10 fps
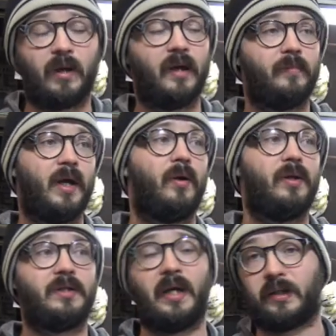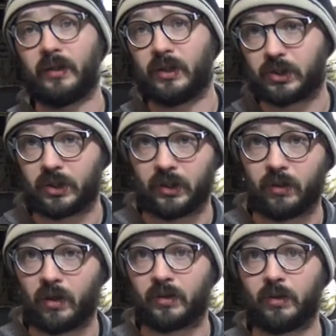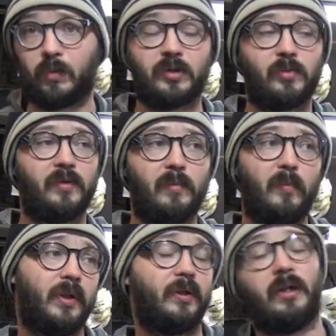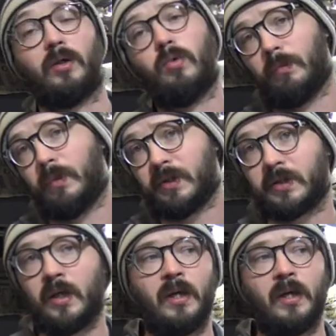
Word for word: I am now a technician that works with mobility equipment,